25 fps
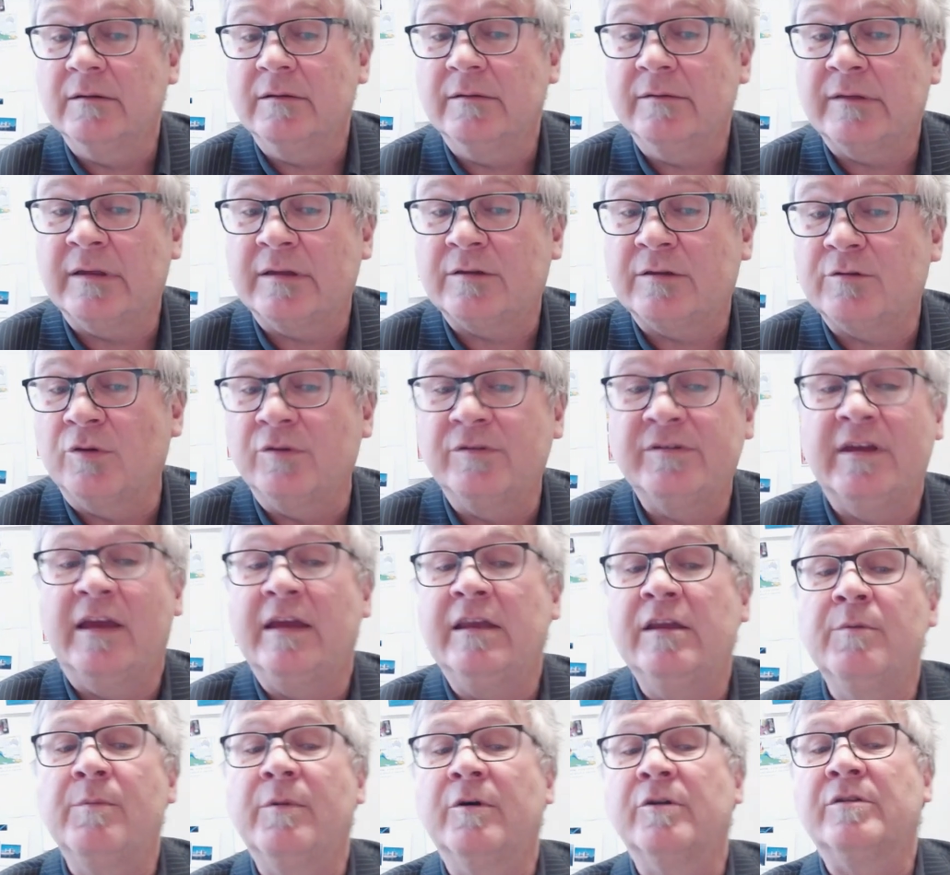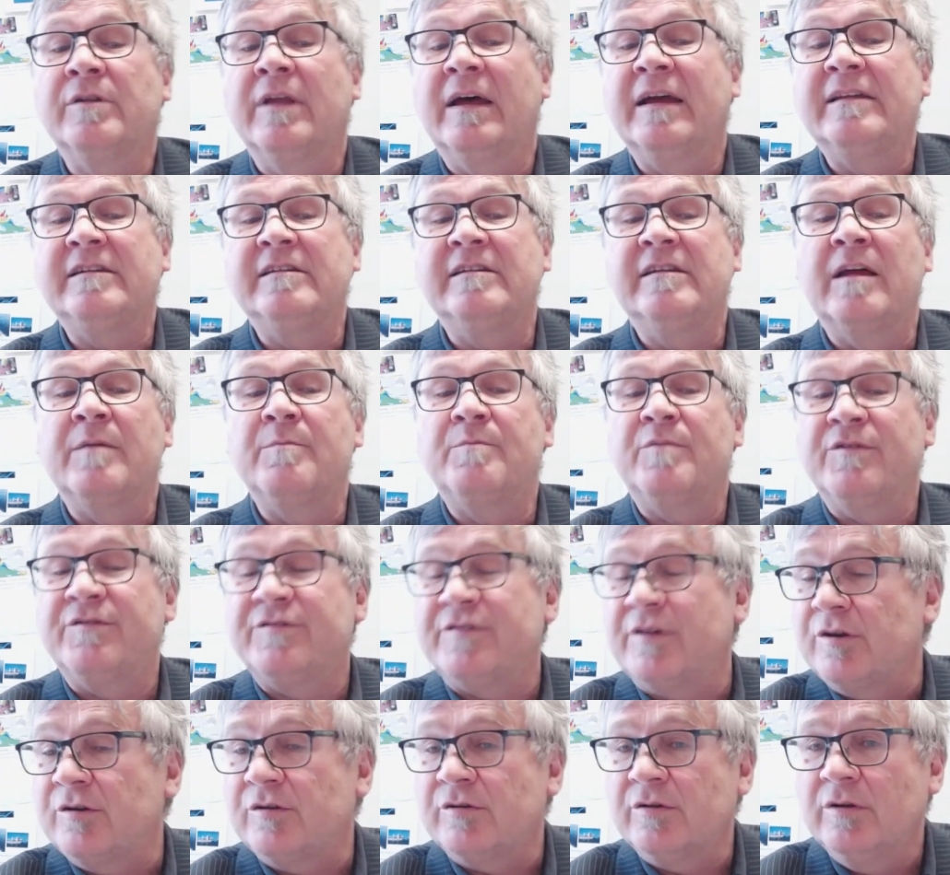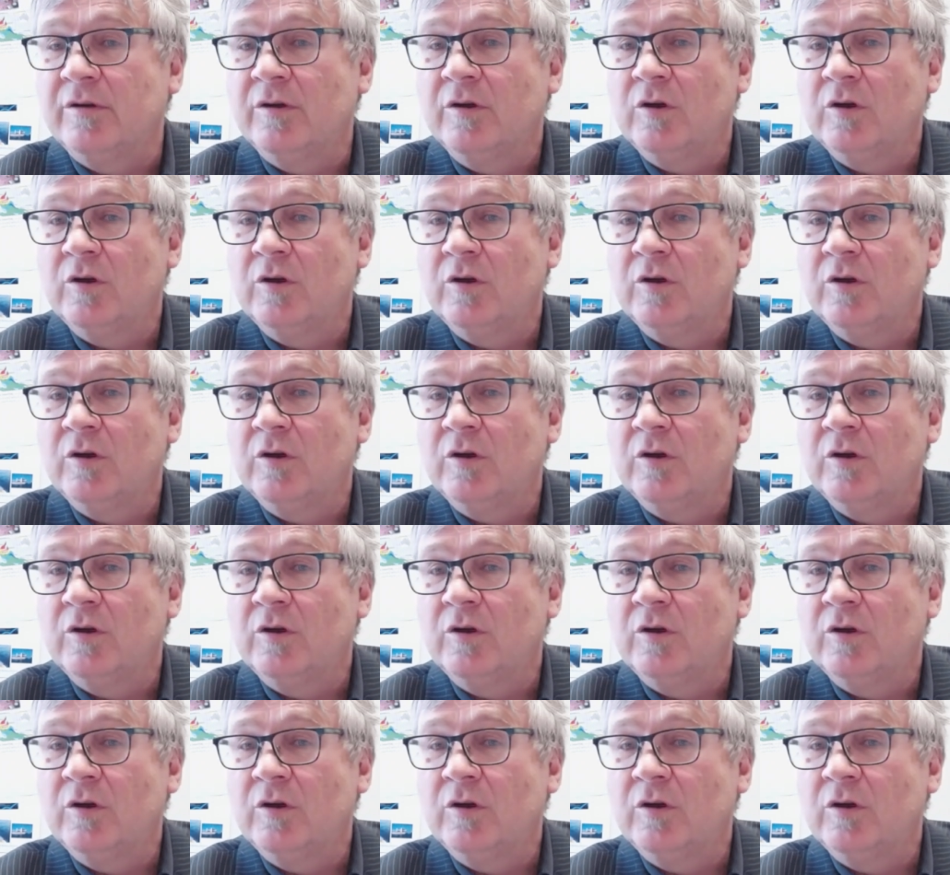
that contain about 99%